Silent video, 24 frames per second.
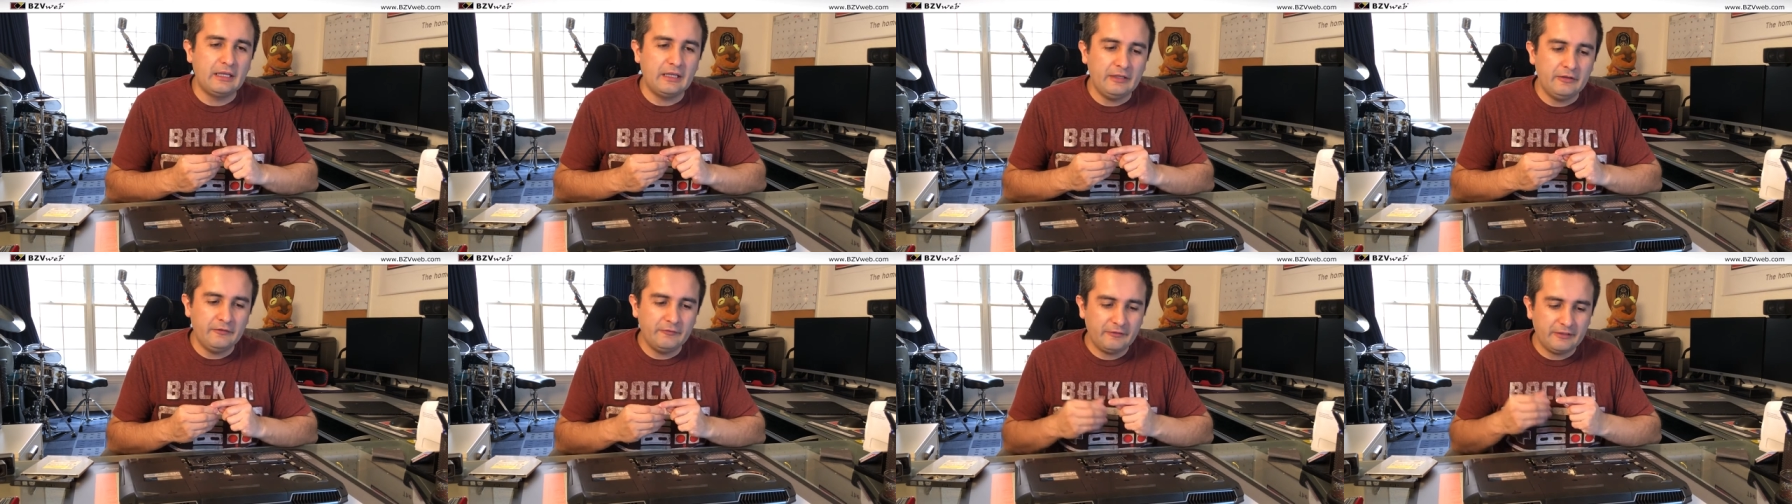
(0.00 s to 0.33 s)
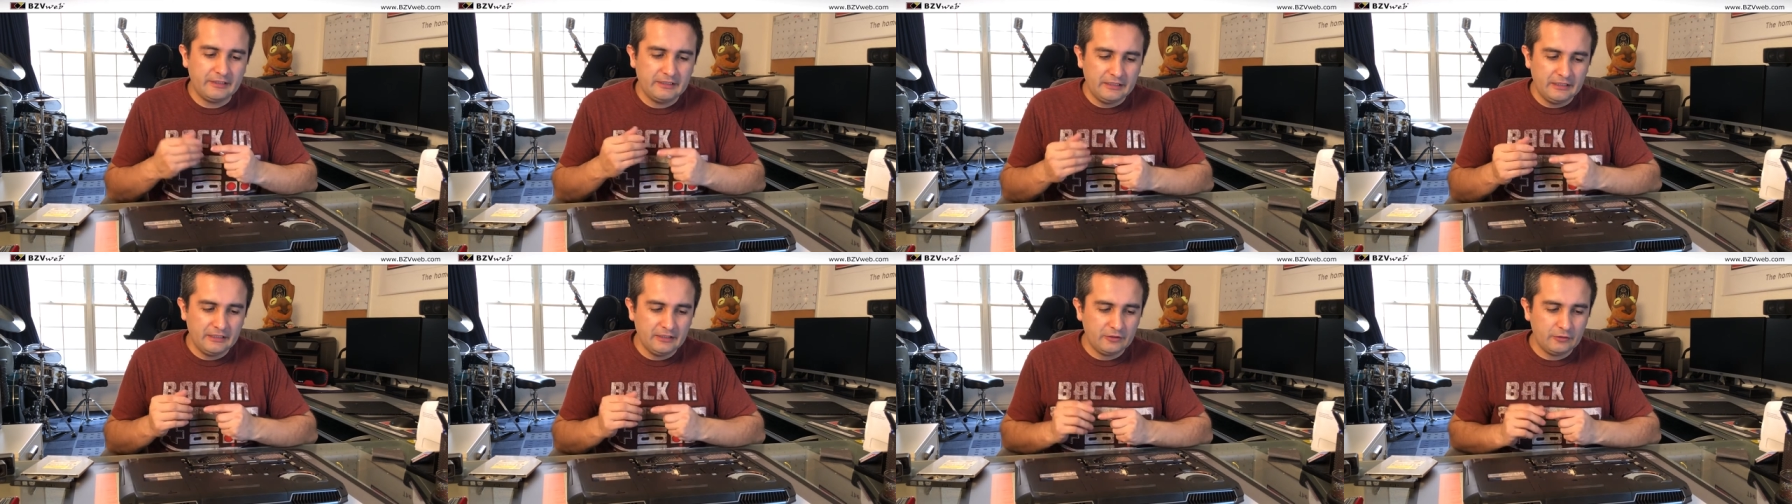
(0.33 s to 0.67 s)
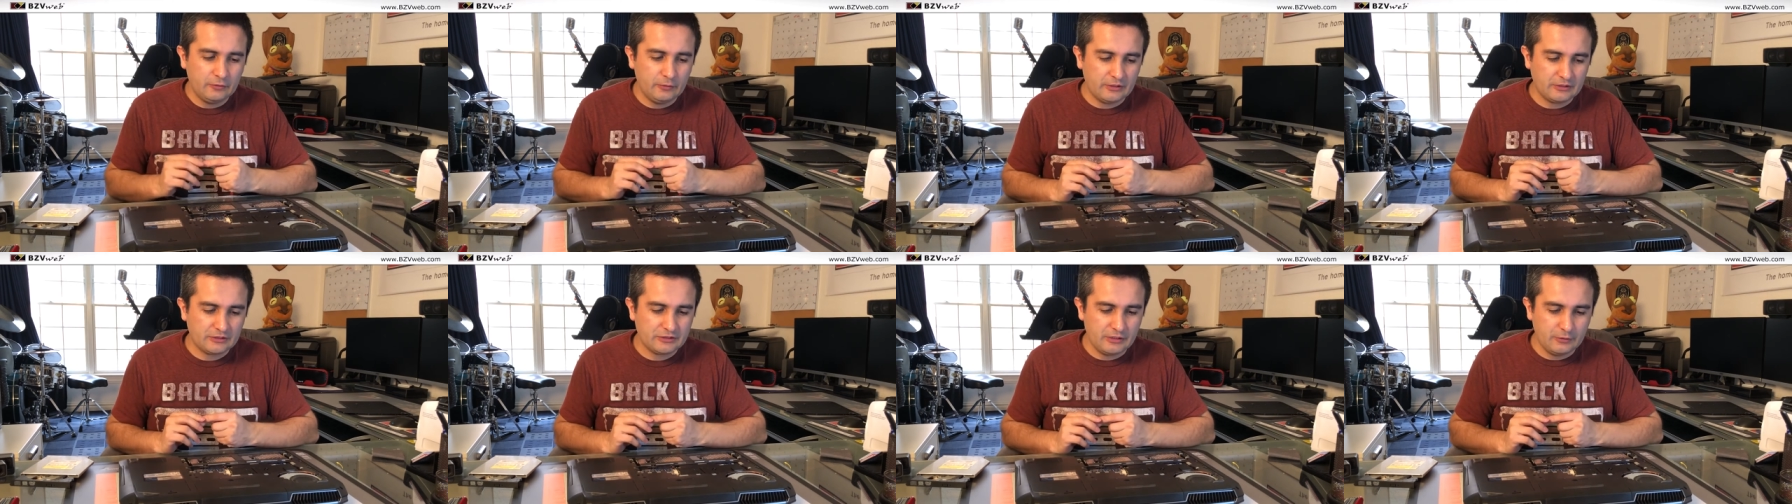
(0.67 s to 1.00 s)
if I need
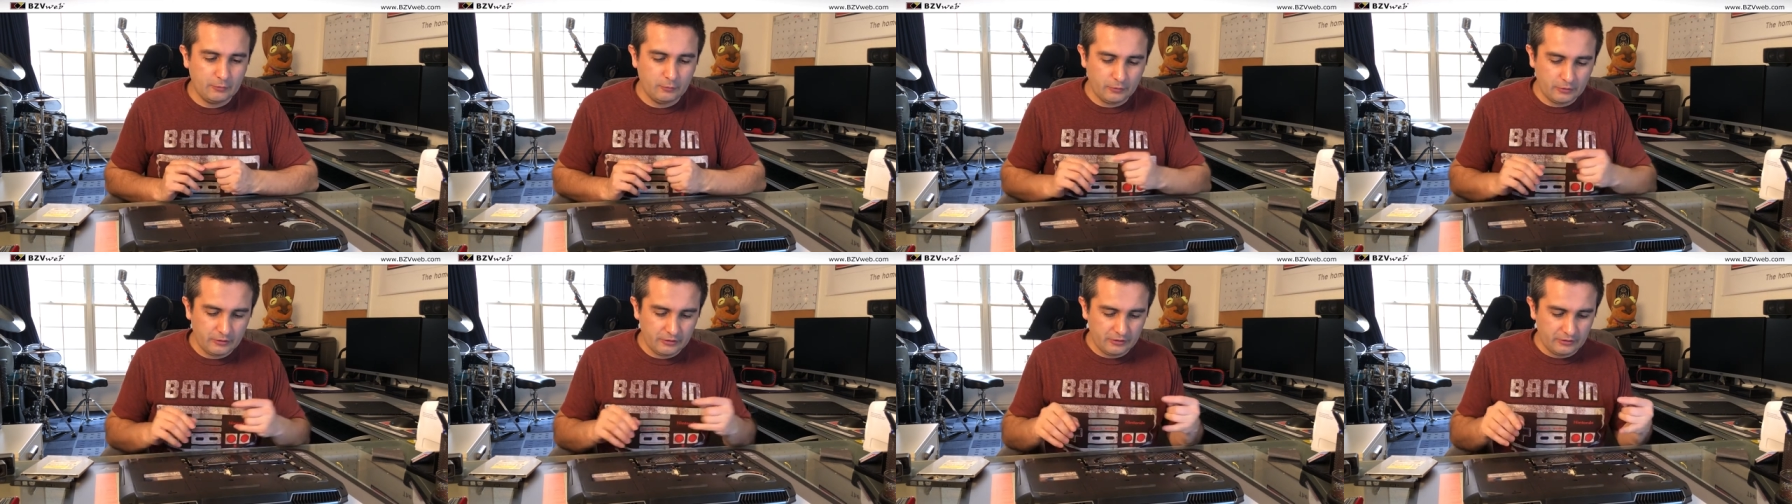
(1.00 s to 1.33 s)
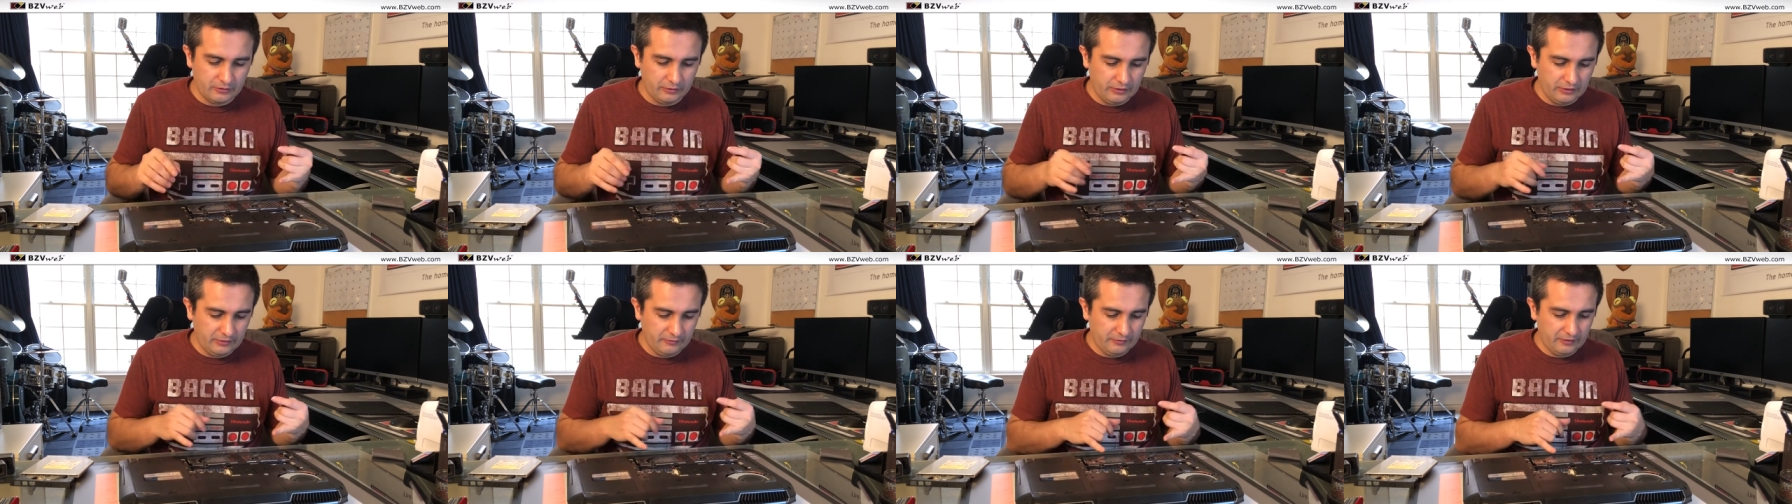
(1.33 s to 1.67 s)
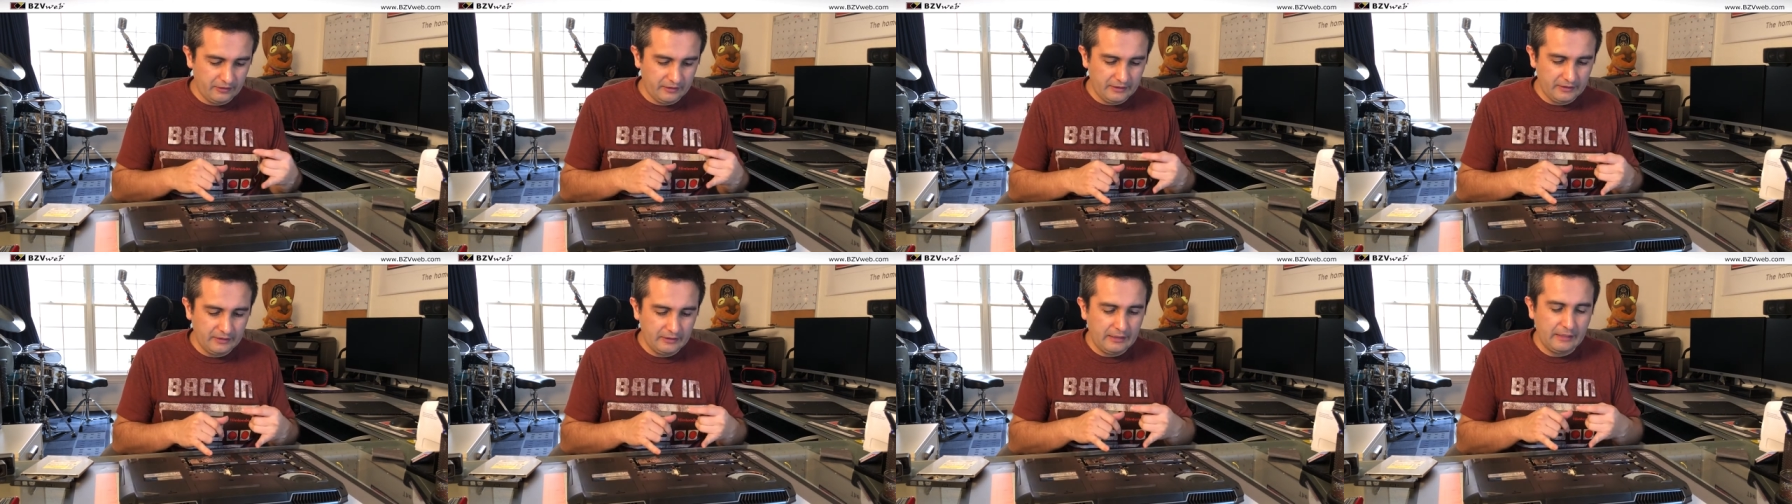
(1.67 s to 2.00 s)
to actually work on
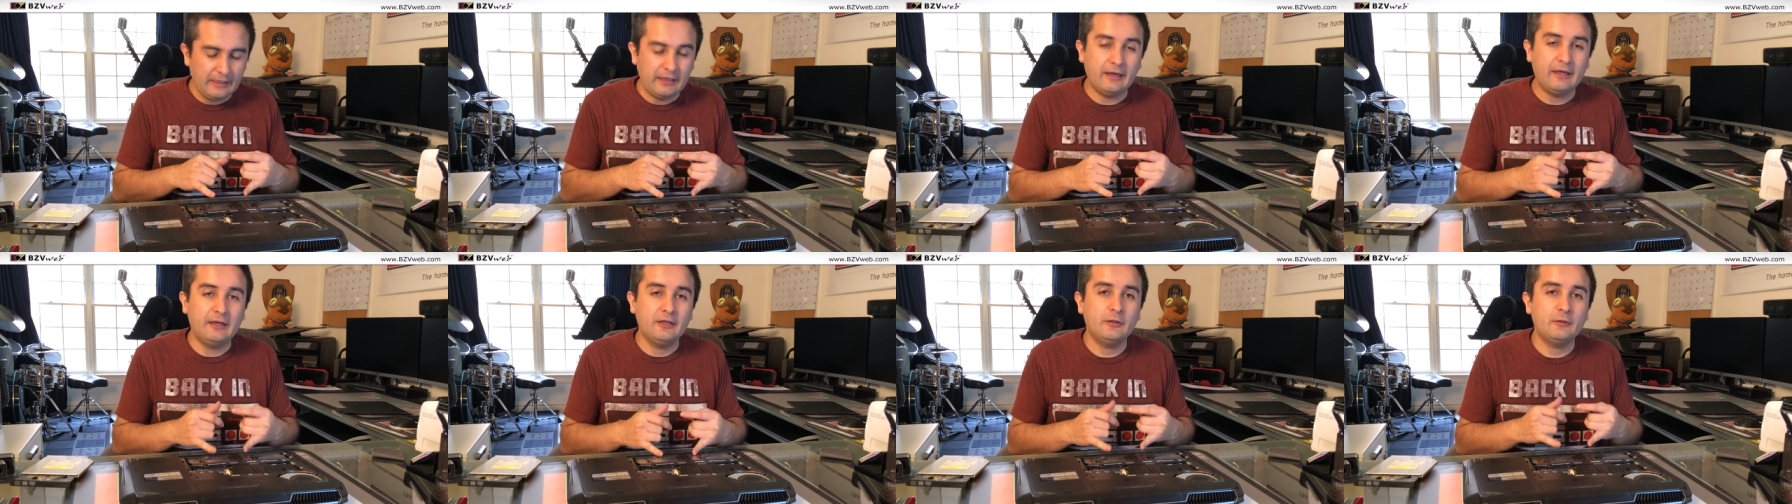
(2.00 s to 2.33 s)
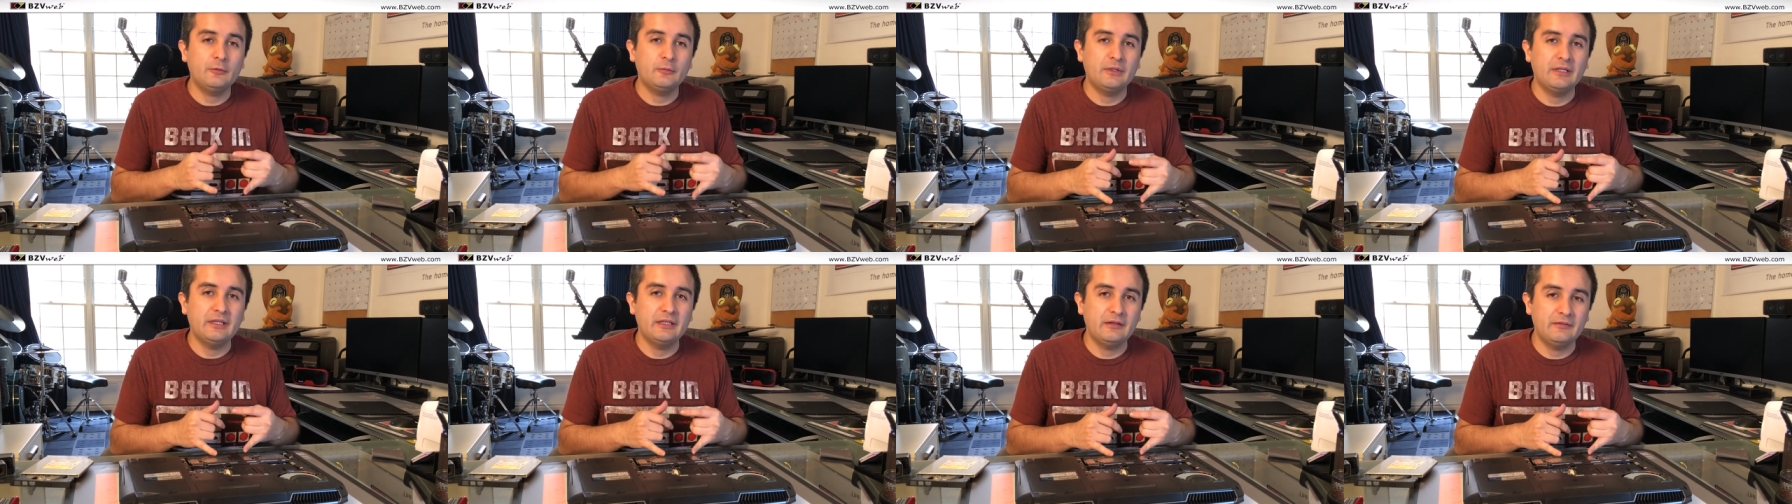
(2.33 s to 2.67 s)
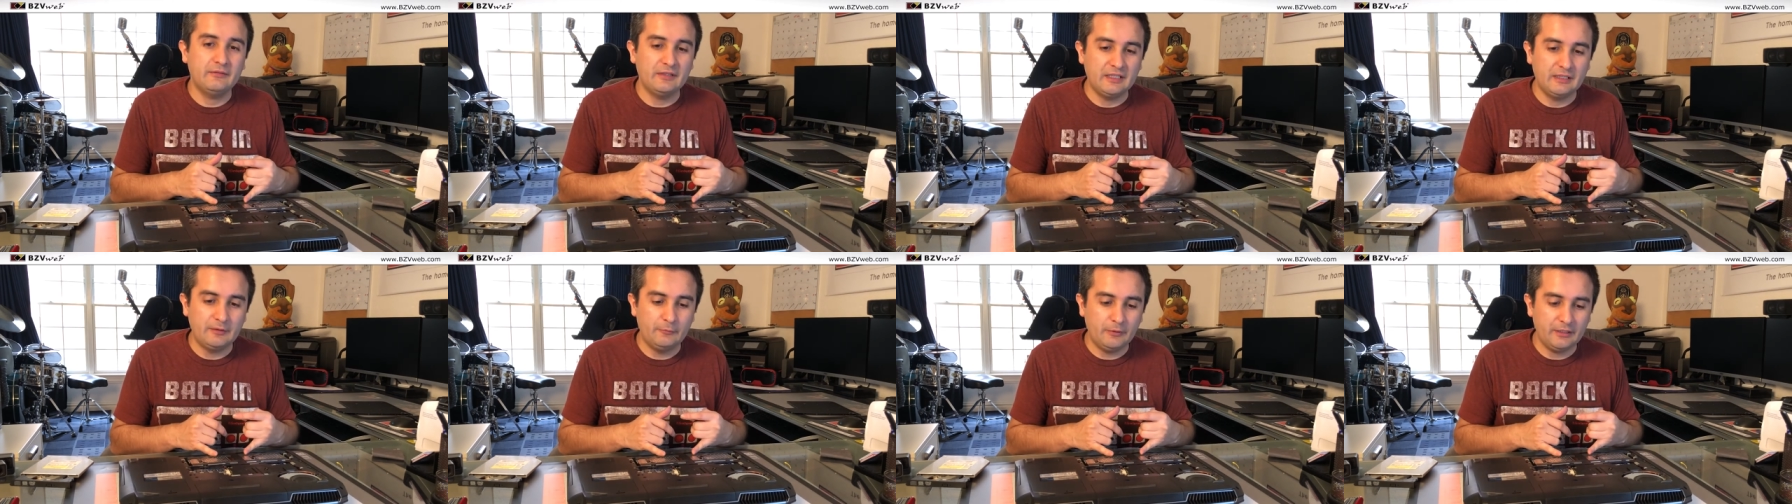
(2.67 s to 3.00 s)
everything, I already
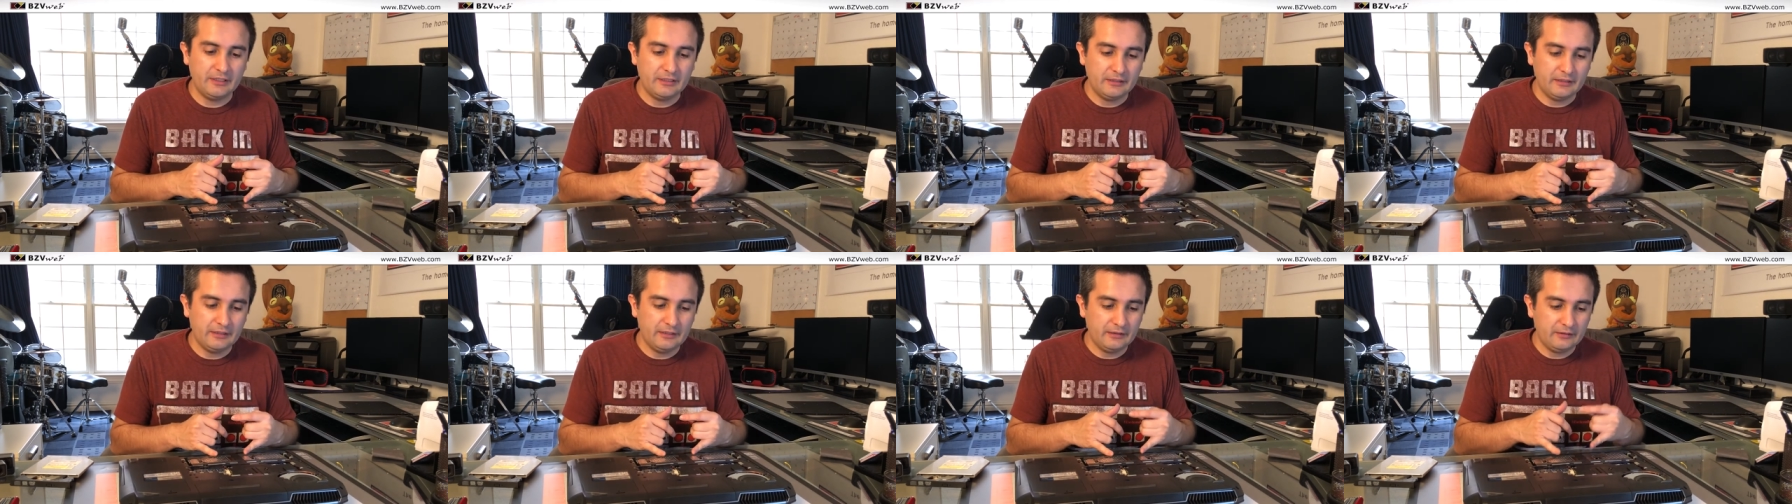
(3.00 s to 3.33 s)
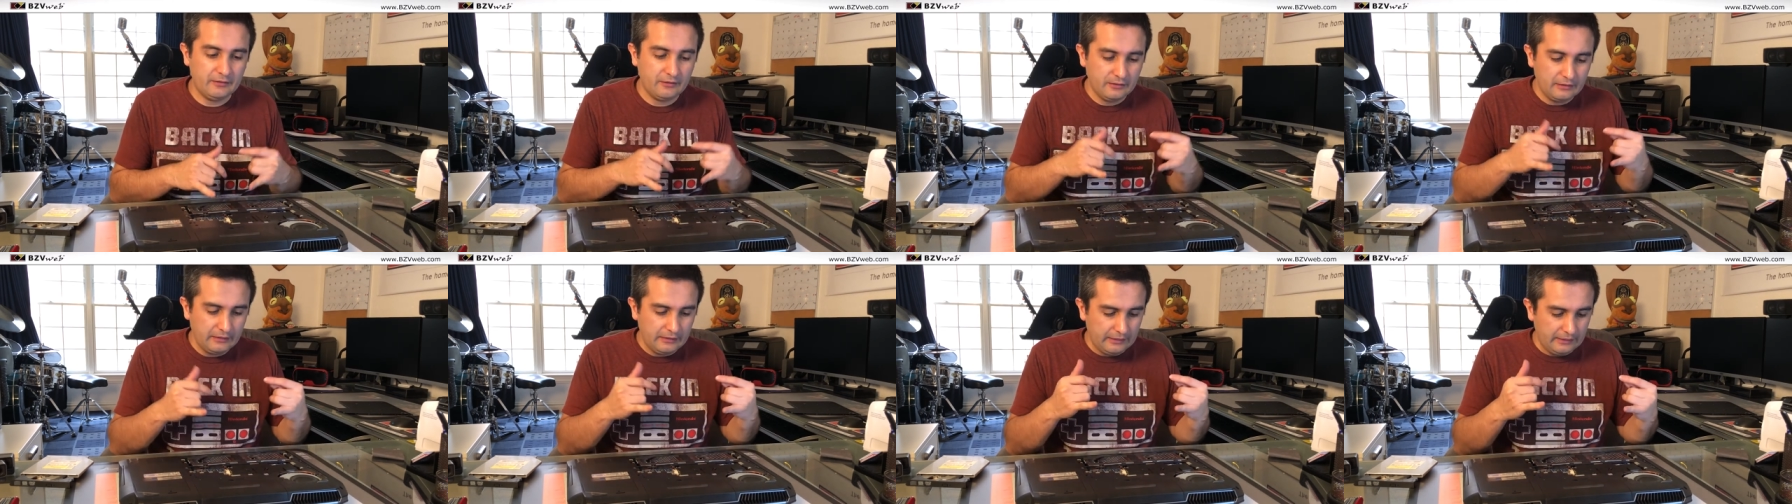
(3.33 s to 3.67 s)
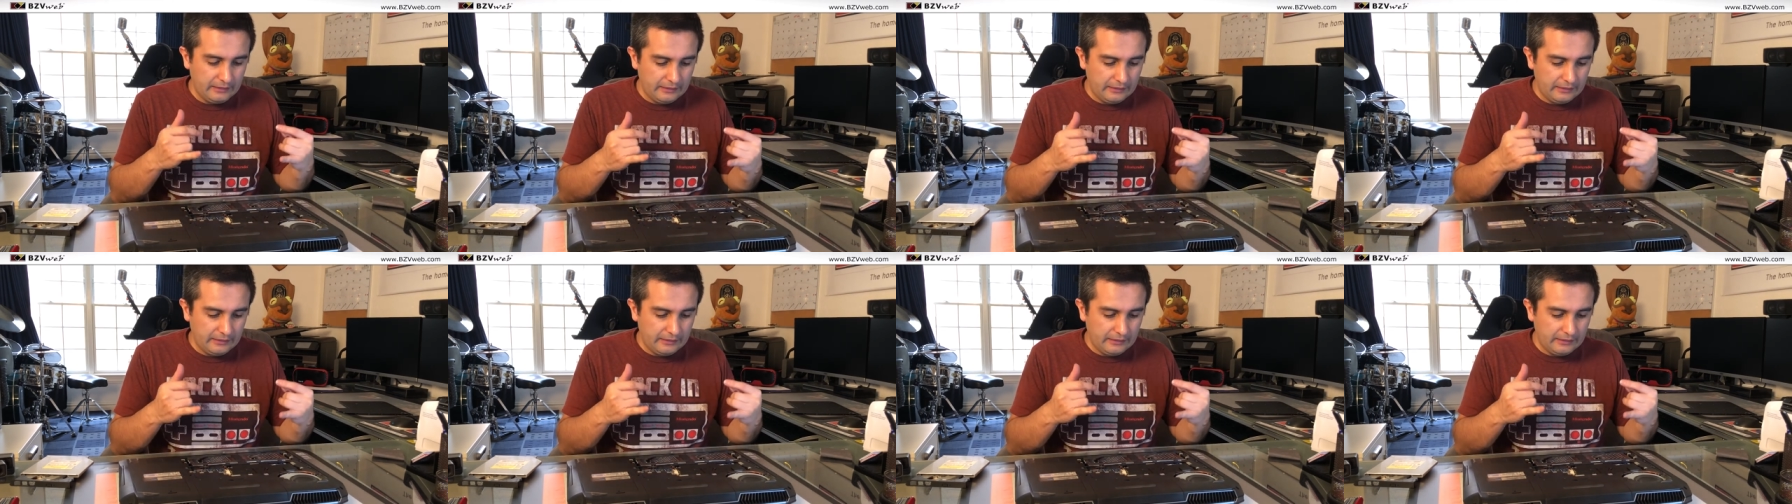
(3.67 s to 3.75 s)
have it right there,